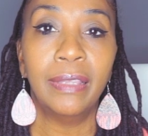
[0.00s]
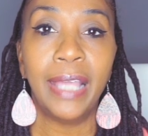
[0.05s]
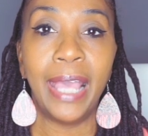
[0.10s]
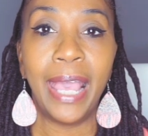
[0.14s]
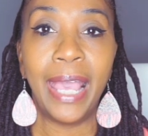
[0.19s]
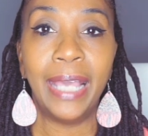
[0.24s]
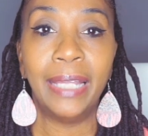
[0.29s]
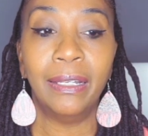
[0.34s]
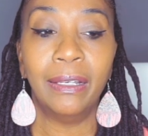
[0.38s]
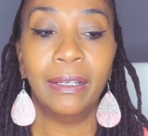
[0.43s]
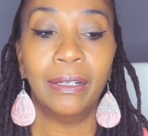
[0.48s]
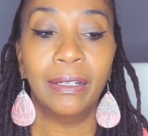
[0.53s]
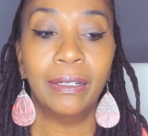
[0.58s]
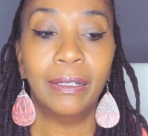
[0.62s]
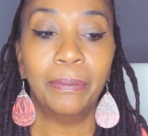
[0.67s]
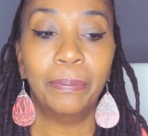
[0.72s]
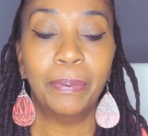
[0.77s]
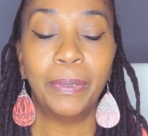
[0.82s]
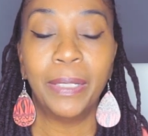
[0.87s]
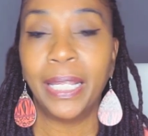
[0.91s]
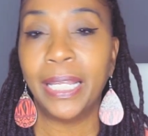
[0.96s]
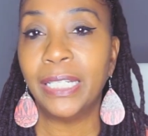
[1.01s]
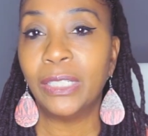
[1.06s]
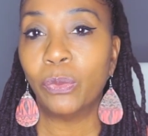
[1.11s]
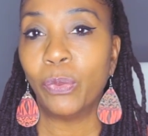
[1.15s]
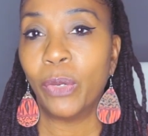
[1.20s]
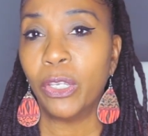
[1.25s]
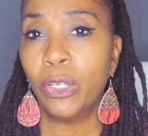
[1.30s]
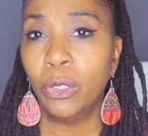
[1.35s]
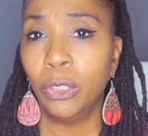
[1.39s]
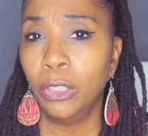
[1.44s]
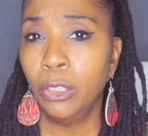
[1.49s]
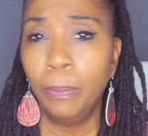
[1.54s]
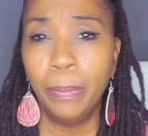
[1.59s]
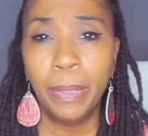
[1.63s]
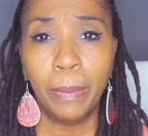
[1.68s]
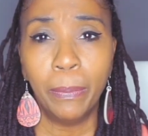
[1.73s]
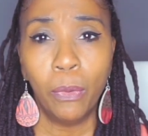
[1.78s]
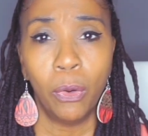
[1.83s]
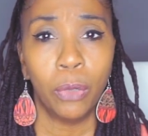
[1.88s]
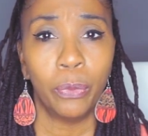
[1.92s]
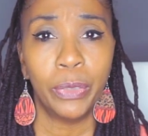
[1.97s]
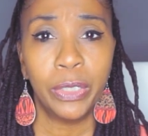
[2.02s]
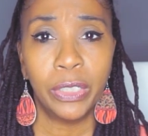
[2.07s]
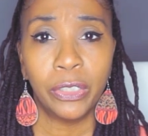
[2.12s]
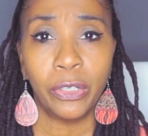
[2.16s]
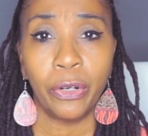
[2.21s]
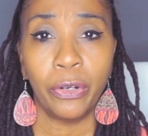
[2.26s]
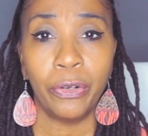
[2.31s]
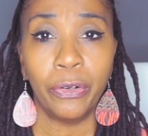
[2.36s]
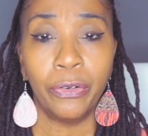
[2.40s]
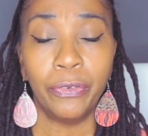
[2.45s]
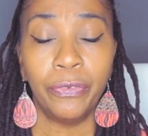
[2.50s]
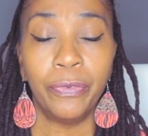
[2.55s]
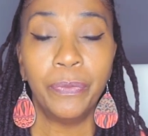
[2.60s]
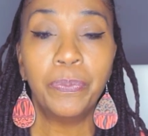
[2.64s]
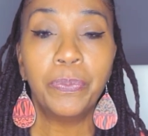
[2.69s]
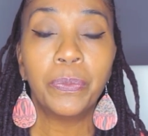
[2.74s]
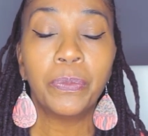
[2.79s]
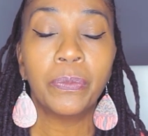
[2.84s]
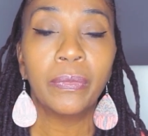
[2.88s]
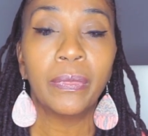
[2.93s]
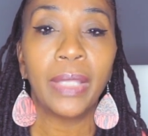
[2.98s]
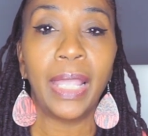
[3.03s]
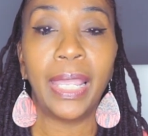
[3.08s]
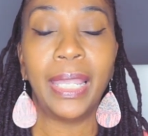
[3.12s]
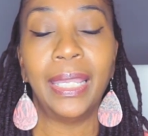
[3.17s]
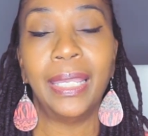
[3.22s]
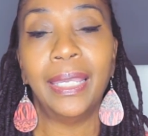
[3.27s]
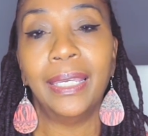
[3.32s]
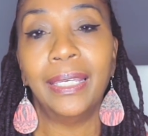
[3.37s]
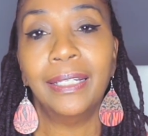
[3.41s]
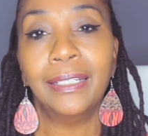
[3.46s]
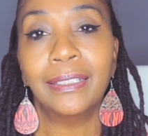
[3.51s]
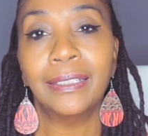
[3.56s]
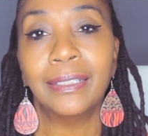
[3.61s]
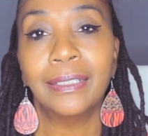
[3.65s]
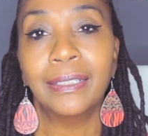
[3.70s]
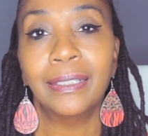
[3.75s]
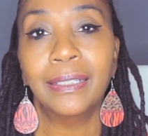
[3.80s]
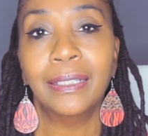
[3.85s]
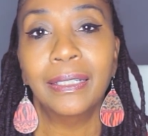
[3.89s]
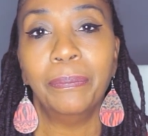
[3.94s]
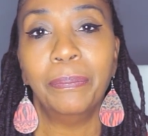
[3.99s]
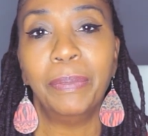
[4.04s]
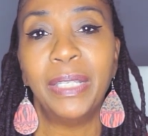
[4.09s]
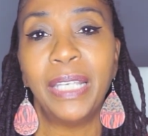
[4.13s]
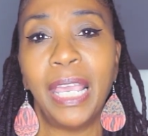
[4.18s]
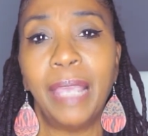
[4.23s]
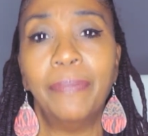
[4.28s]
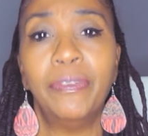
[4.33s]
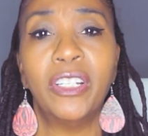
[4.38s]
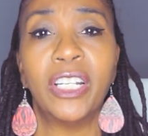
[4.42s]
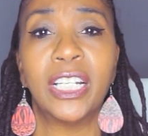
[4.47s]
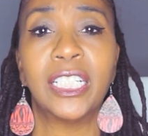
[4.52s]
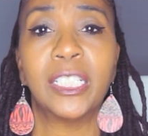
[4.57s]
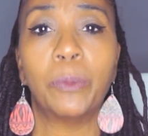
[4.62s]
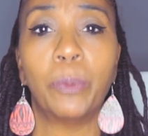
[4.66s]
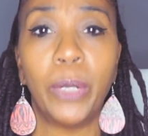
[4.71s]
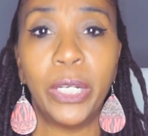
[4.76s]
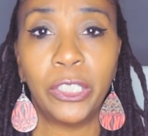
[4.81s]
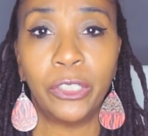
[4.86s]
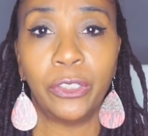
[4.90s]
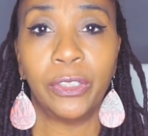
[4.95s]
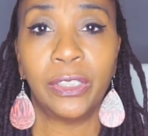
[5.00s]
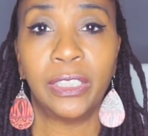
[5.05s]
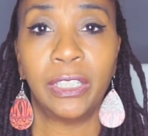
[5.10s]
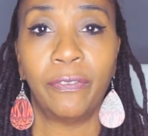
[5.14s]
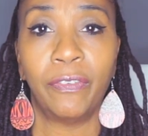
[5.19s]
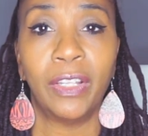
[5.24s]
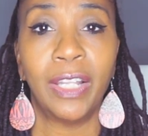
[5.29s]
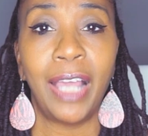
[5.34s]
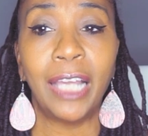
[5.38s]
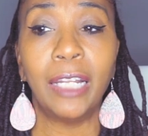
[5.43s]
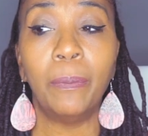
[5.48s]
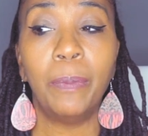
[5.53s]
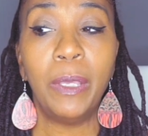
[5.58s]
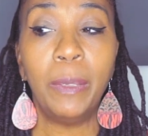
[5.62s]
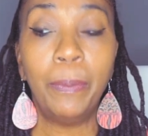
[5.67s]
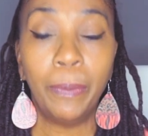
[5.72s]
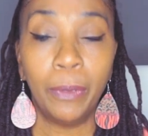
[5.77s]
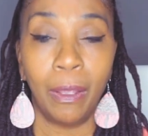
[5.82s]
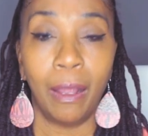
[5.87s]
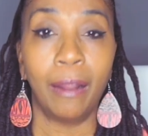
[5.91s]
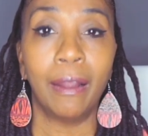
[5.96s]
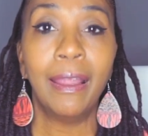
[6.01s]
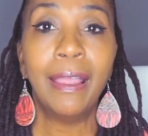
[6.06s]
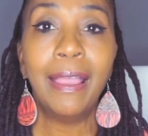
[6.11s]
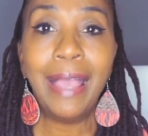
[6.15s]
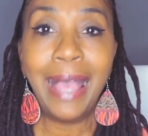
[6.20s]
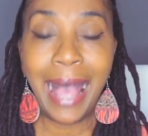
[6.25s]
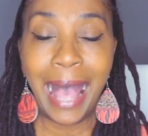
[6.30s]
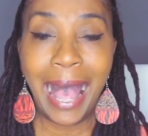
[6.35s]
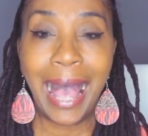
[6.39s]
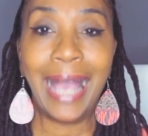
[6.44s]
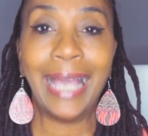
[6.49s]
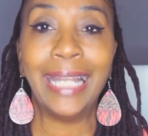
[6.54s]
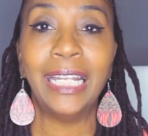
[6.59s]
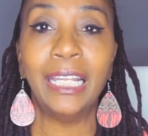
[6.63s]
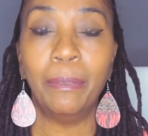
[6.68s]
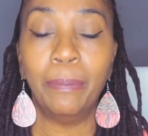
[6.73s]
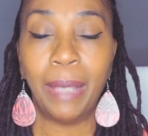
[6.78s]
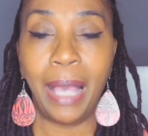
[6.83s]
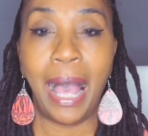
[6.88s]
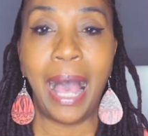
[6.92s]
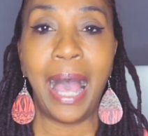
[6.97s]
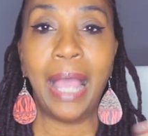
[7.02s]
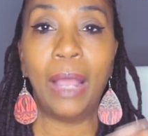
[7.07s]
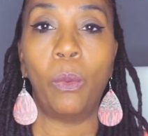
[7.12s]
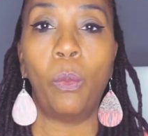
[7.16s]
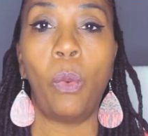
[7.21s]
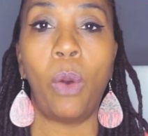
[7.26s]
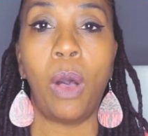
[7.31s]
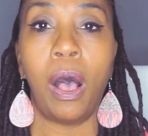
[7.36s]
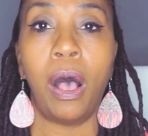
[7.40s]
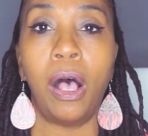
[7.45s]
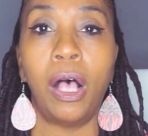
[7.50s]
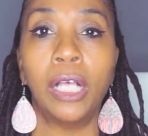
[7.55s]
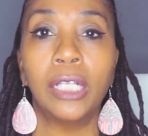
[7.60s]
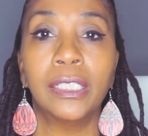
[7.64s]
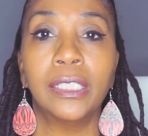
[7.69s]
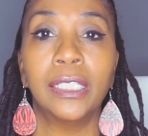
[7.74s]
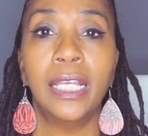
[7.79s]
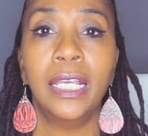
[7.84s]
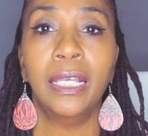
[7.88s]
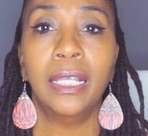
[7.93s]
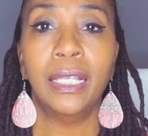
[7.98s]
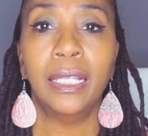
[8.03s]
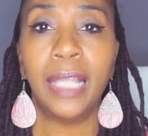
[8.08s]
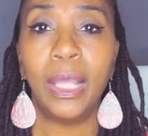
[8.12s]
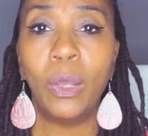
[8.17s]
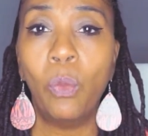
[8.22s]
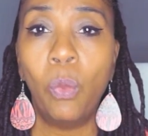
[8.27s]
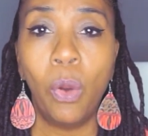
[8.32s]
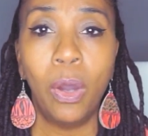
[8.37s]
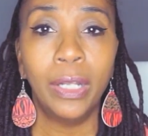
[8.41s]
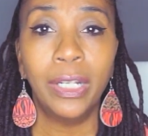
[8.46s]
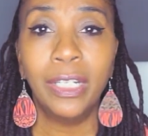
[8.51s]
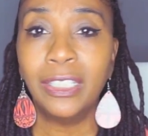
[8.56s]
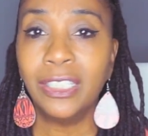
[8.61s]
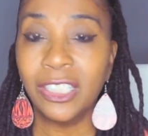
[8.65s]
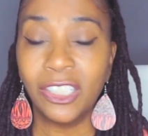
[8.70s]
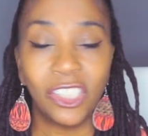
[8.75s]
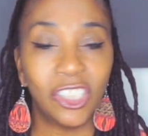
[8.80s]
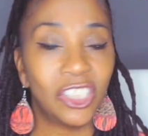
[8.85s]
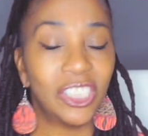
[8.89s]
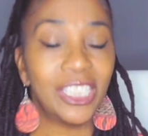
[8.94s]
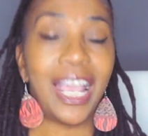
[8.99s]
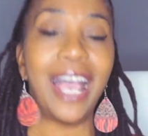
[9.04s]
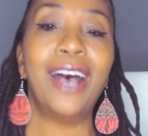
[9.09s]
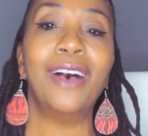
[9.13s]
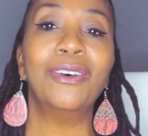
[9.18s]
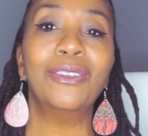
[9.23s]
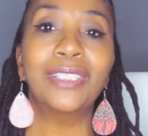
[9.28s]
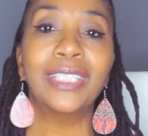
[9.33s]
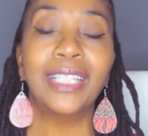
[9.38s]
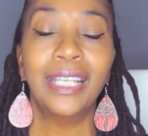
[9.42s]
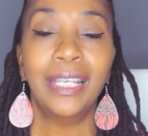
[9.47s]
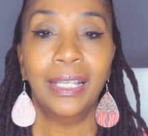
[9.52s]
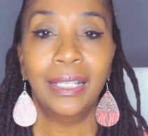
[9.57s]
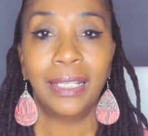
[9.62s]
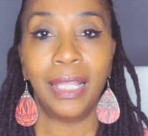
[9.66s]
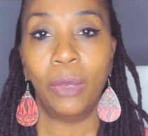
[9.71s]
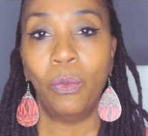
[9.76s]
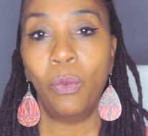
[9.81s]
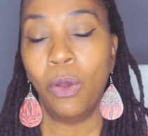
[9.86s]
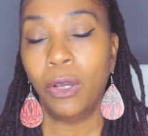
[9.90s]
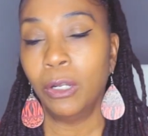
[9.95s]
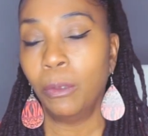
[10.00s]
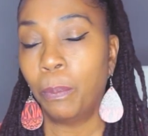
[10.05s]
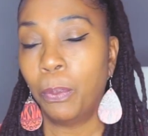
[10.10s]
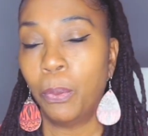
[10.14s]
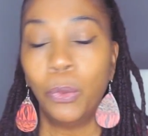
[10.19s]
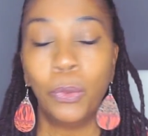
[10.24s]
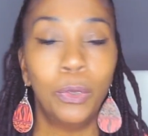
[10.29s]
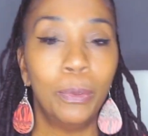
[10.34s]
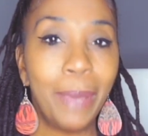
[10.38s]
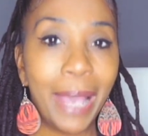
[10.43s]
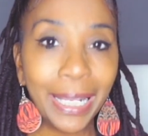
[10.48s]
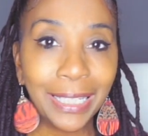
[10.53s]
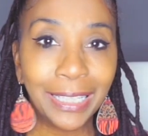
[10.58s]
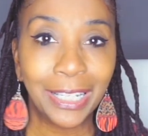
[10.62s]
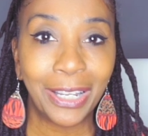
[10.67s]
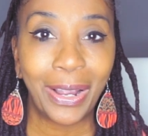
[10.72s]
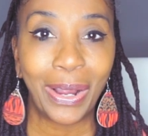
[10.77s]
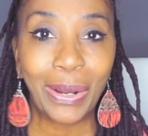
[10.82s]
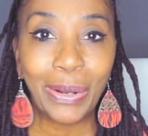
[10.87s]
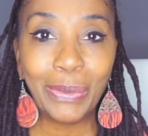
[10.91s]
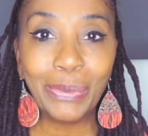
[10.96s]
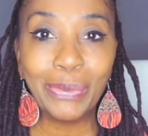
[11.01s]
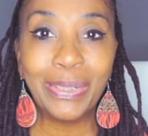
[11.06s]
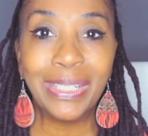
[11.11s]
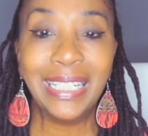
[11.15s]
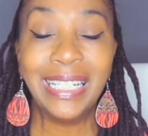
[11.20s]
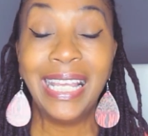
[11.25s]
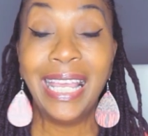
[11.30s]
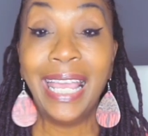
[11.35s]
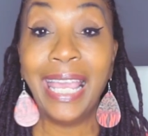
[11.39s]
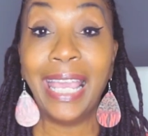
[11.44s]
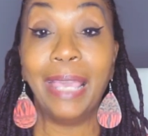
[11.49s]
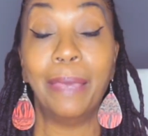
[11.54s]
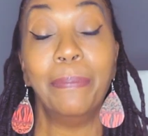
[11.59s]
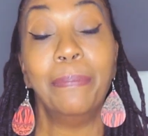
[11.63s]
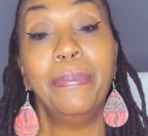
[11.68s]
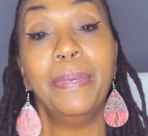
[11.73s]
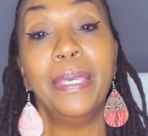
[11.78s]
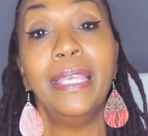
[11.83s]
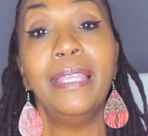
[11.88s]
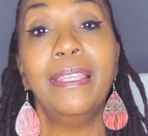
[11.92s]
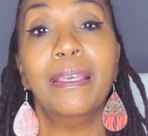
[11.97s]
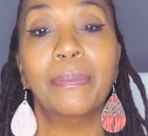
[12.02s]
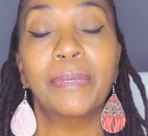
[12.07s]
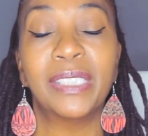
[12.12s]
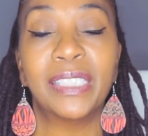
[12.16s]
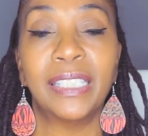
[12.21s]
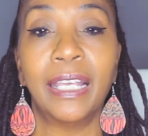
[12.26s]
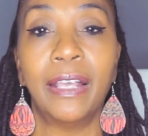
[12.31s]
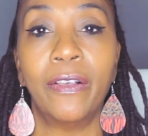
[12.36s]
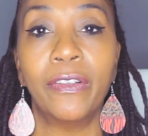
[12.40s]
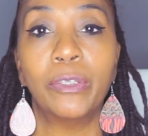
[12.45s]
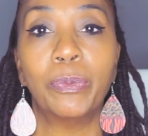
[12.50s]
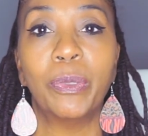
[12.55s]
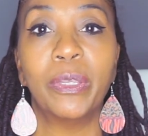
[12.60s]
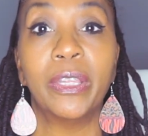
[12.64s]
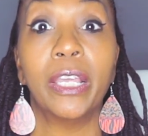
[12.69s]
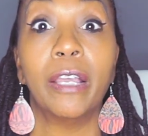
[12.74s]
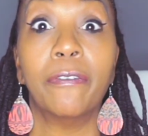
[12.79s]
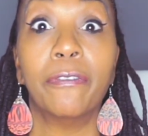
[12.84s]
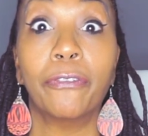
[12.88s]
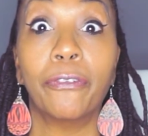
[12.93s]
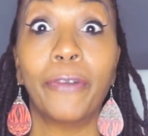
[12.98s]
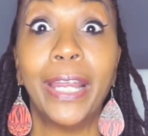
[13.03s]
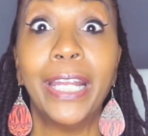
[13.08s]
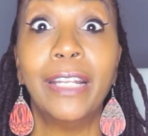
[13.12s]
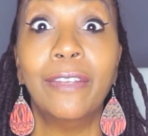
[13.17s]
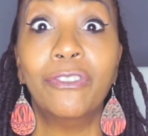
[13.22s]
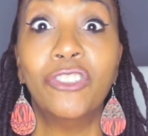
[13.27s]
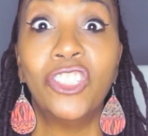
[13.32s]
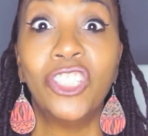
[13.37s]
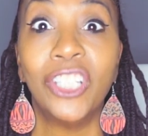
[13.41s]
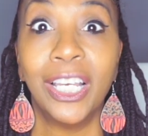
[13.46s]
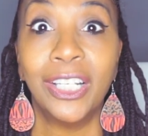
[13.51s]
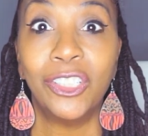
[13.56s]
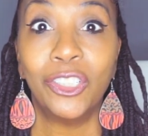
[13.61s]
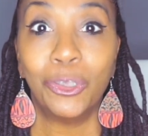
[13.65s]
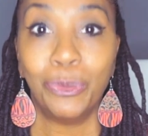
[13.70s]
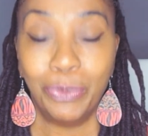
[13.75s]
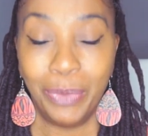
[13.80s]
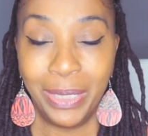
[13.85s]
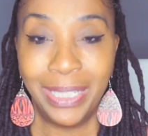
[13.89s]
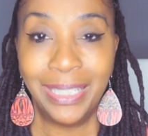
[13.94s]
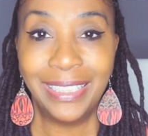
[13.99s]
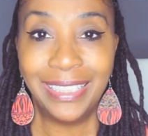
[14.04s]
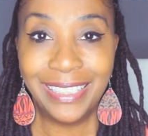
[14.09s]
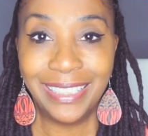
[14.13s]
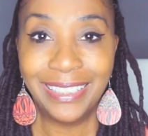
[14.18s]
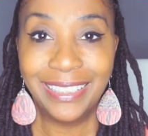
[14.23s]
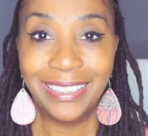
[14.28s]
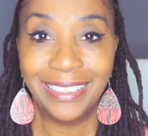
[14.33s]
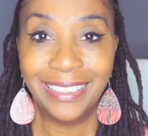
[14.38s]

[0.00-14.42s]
that uh, place where you're a little bit more reserved and be able to express yourself. A lot of people are hiding behind walls and they want to just shout. They want to pull back the curtain and be themselves, but they're afraid of judgment.